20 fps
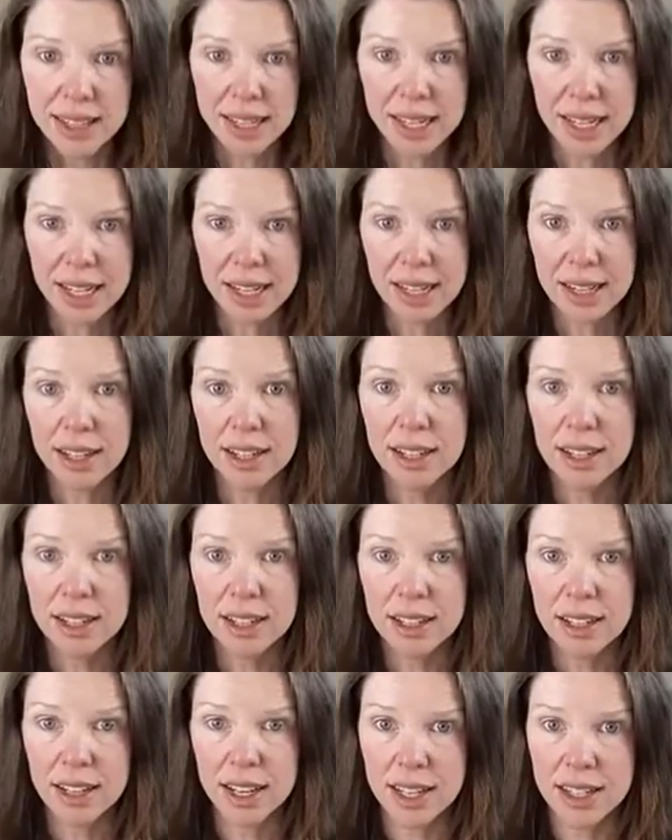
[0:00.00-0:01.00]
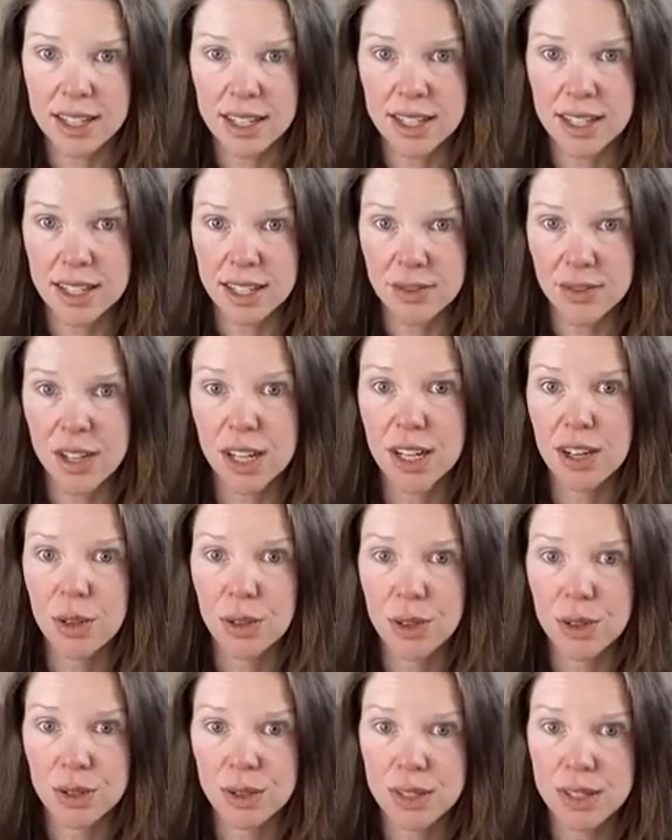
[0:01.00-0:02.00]
link next to this
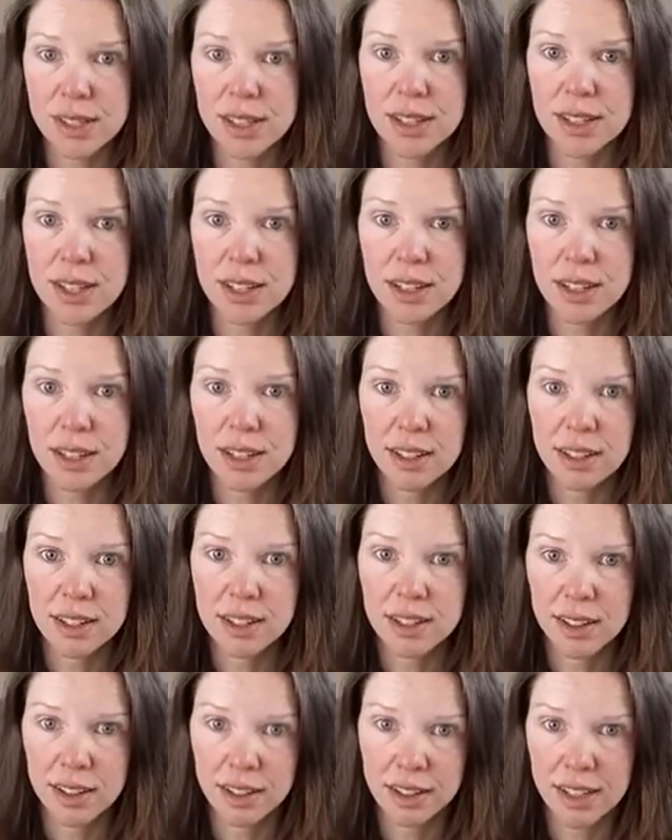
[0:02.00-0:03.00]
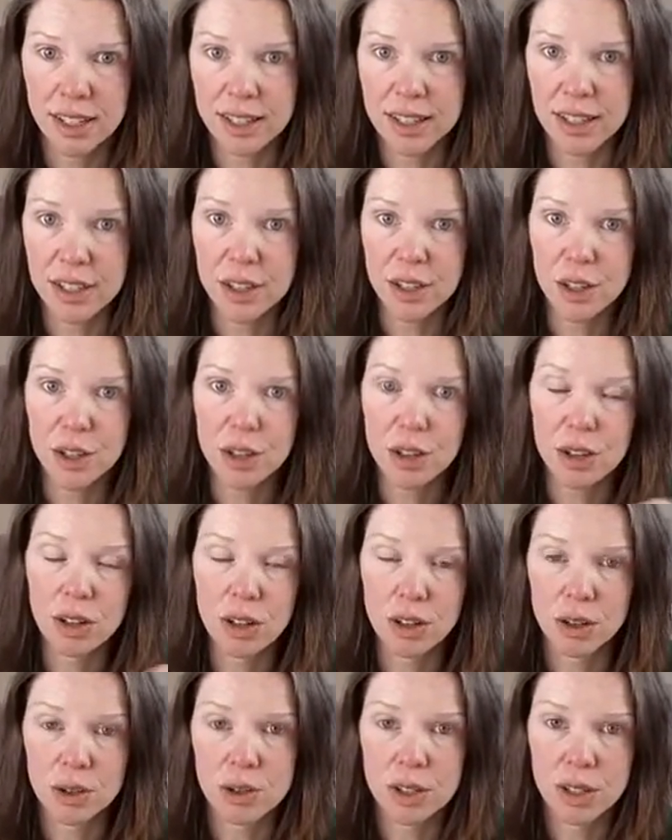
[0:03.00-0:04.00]
video, you'll see a link there that you
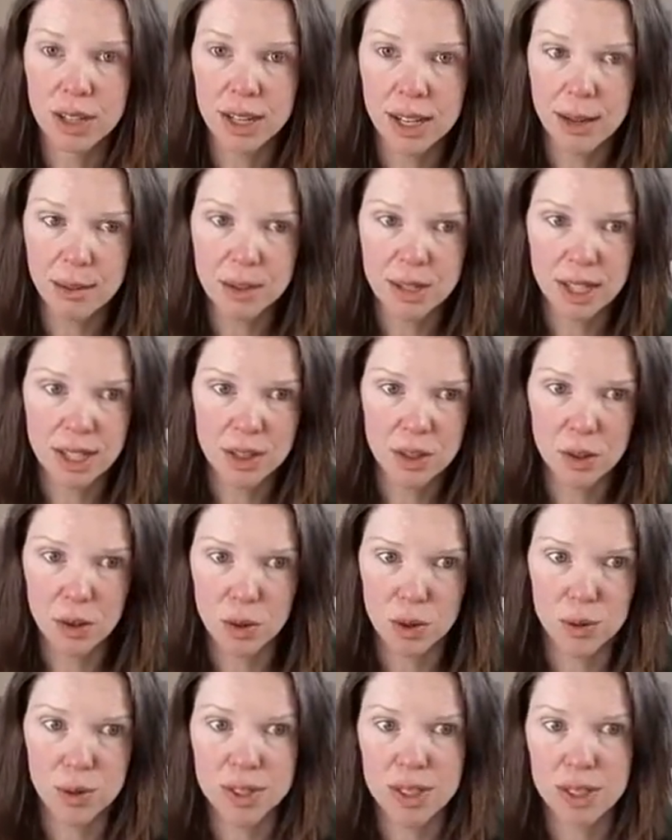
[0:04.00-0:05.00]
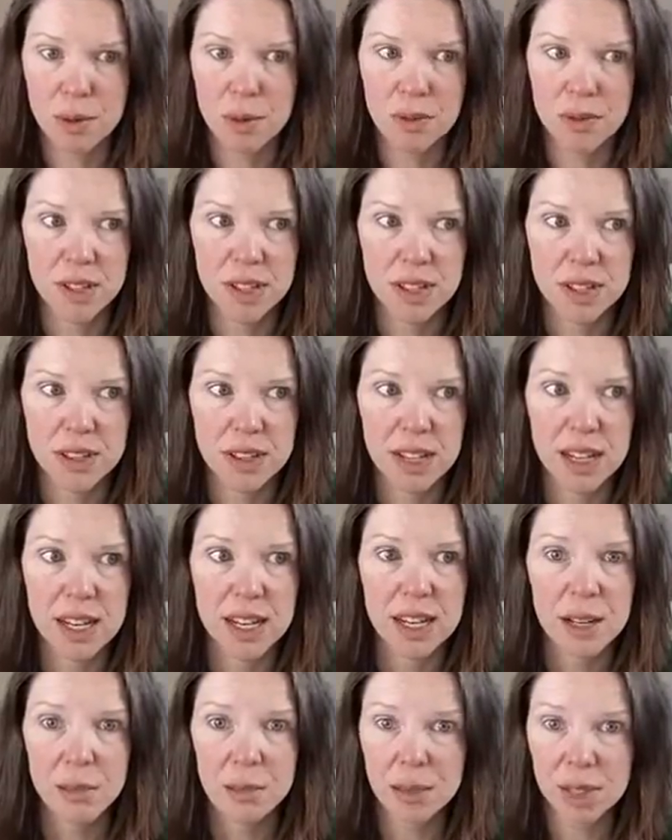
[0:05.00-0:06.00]
can go to the Amazon store with some of this
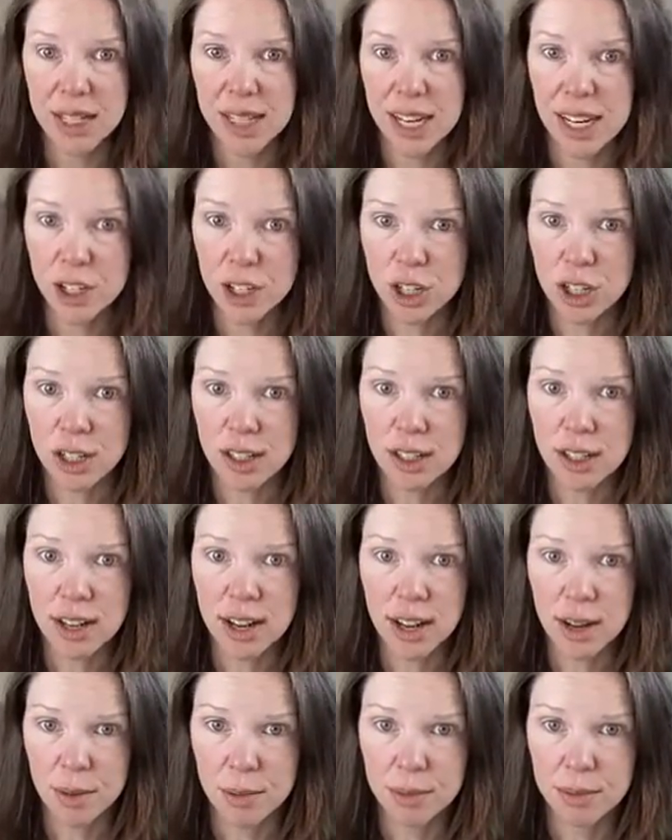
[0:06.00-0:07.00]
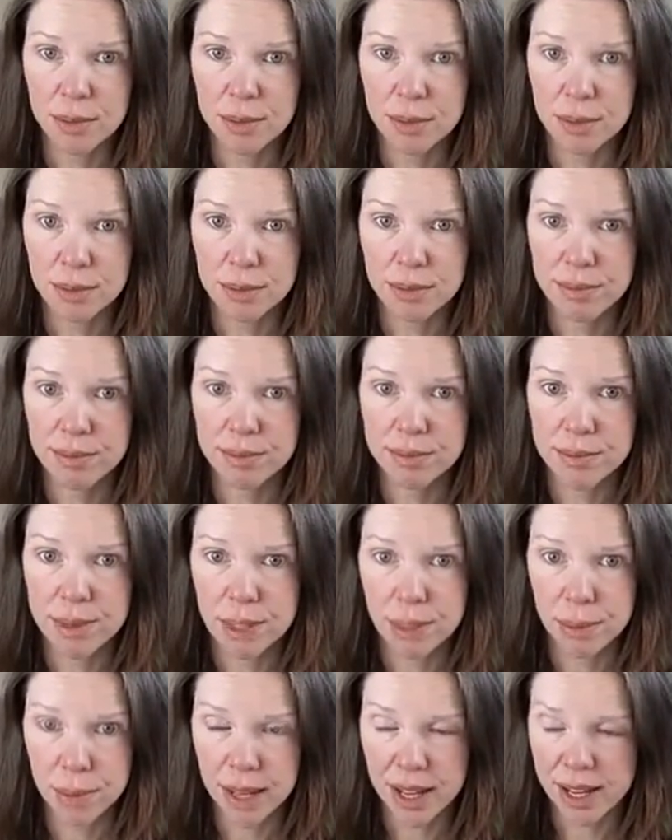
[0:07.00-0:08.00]
mitigation
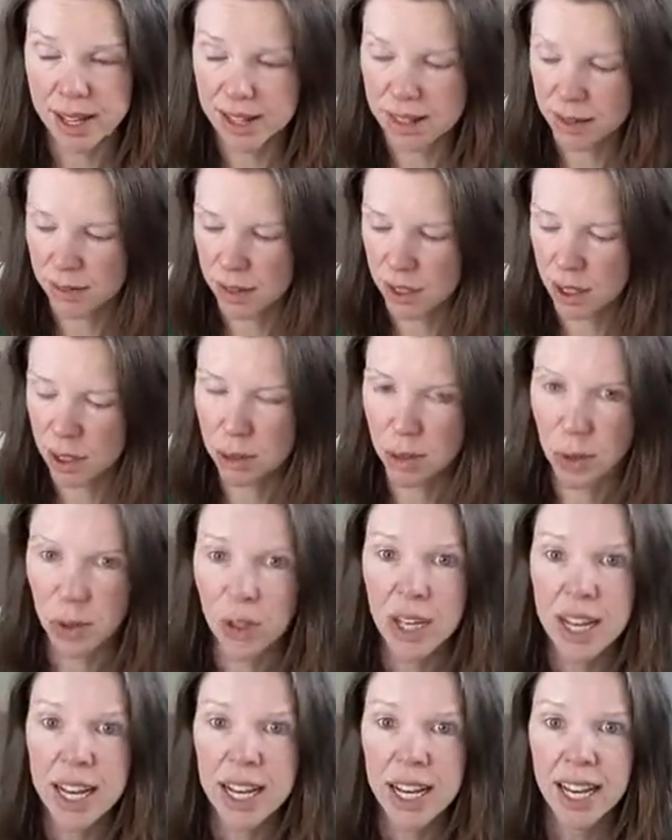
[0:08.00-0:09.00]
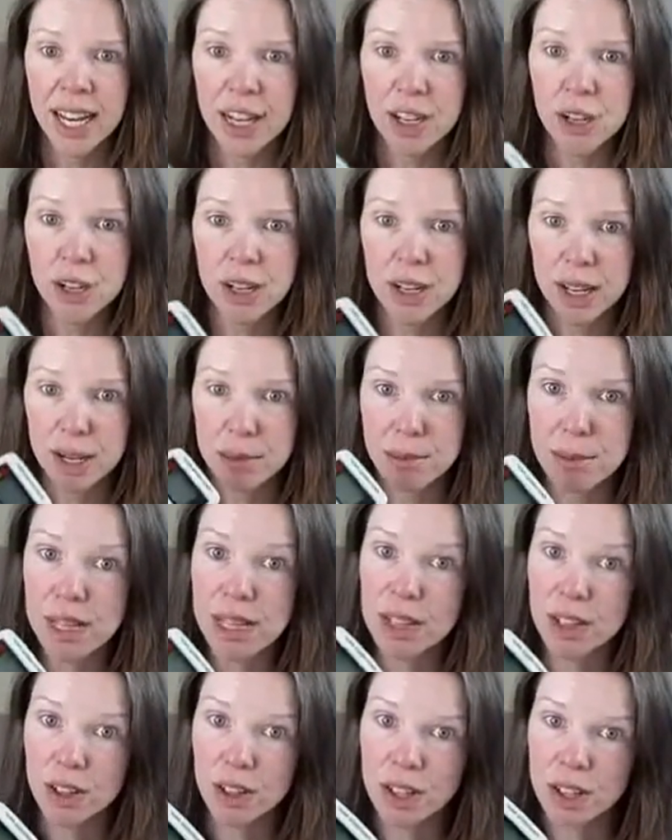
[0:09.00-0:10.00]
supplies available, and you can get a
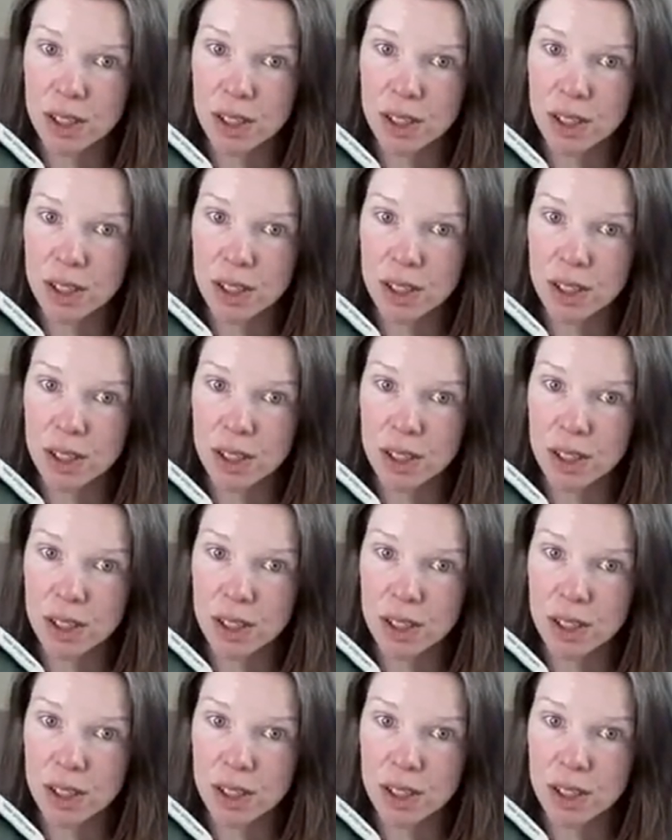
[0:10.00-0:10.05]
meter.